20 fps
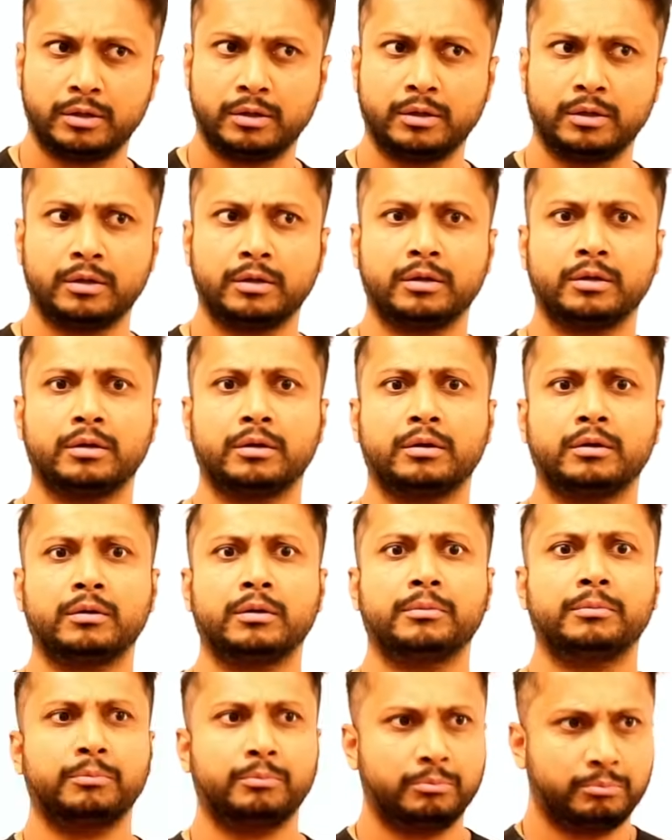The hump.
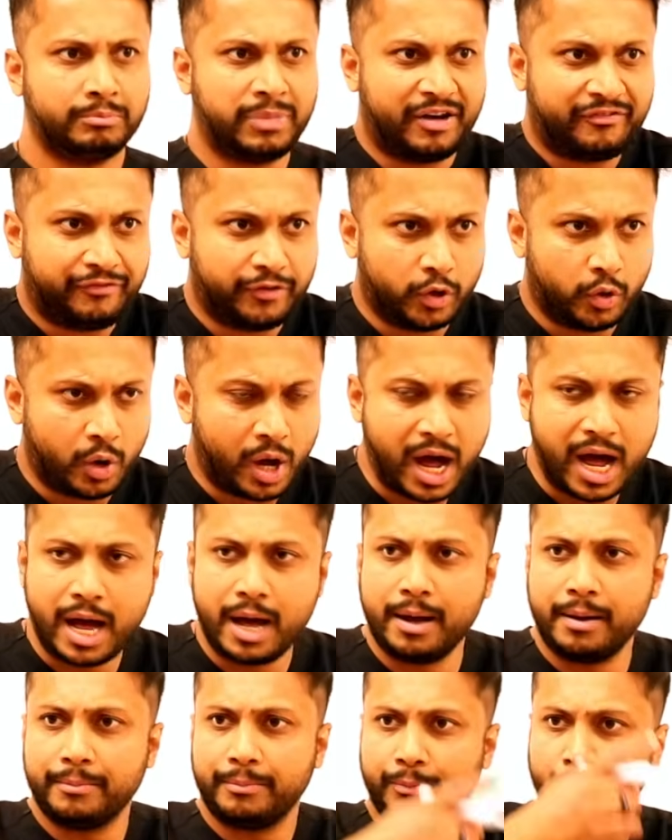Buffalo
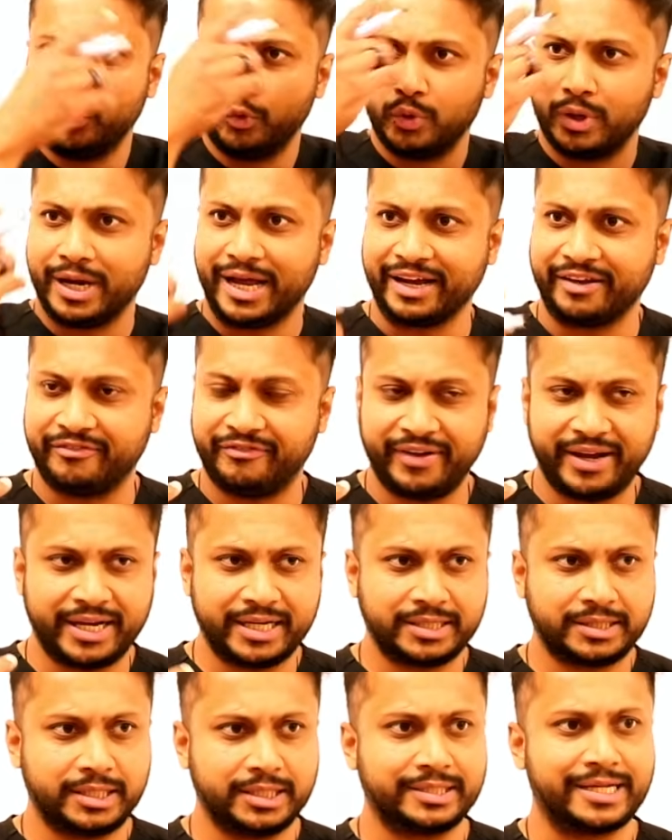hump, moon-like
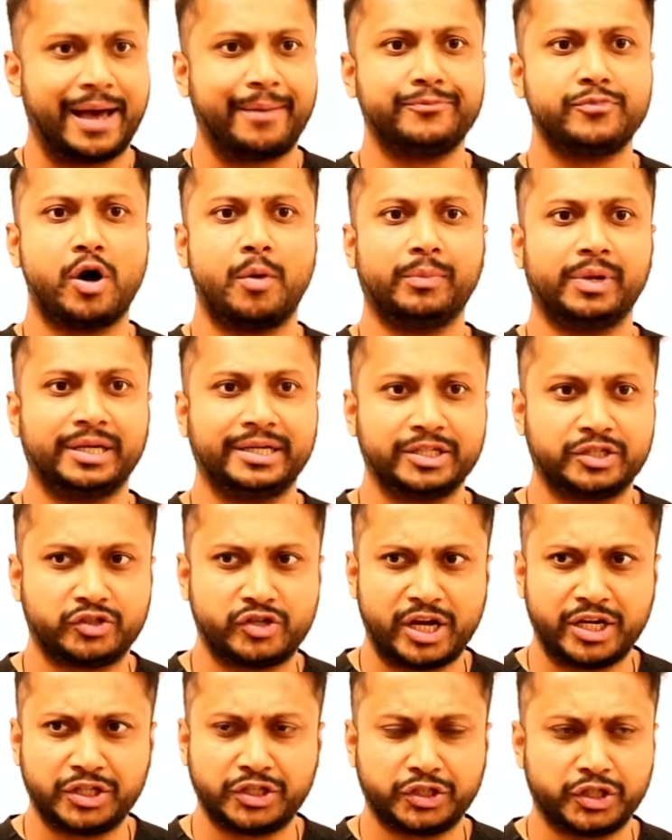faces, abdominal
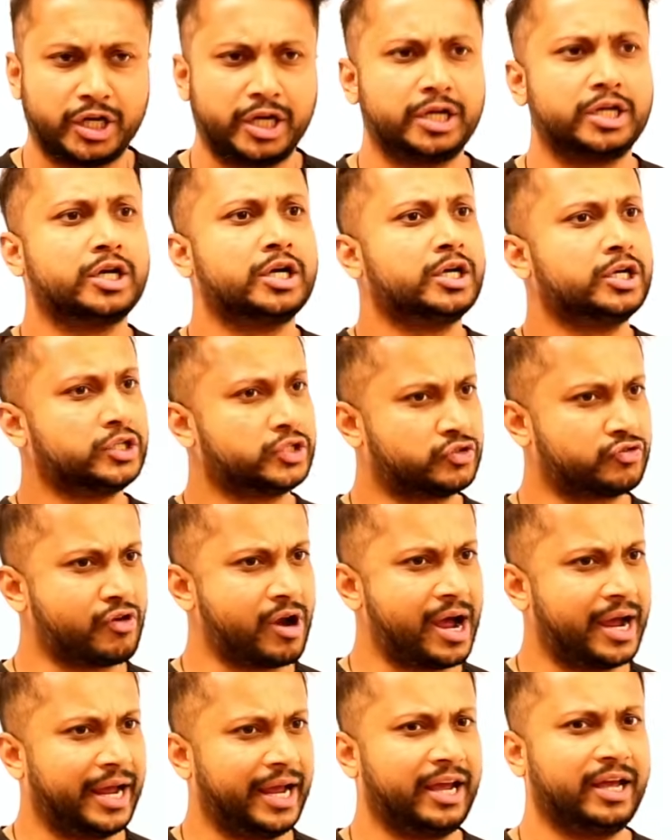distension,
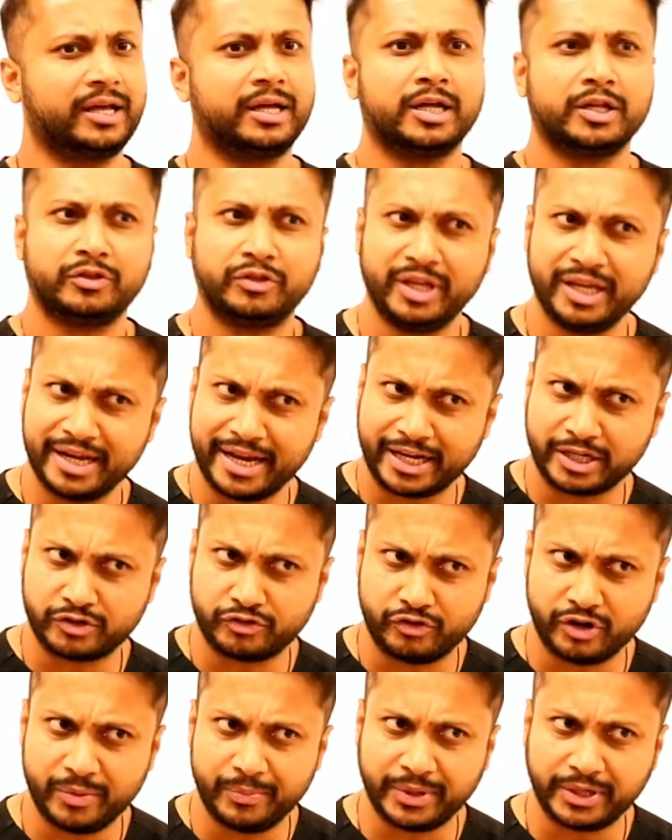striae, thin
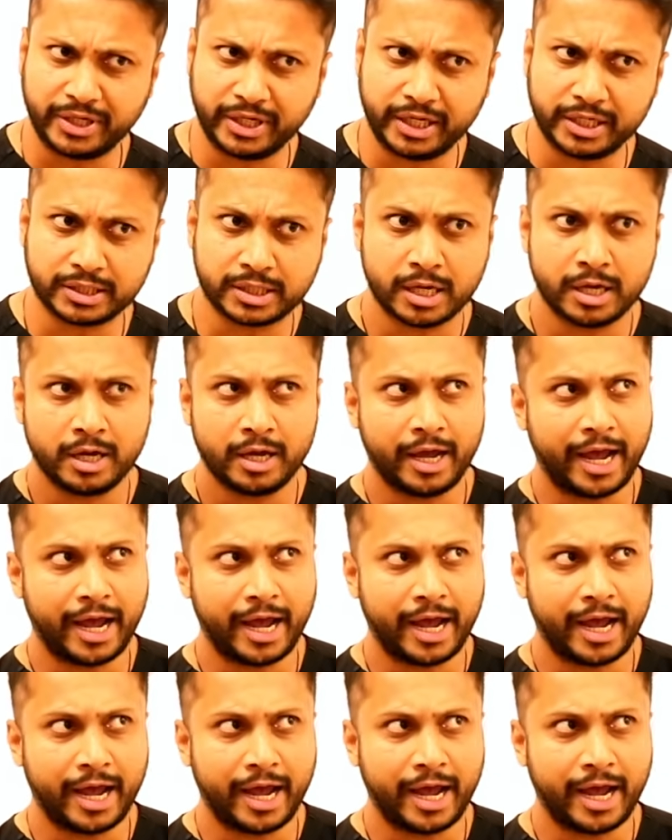extremities,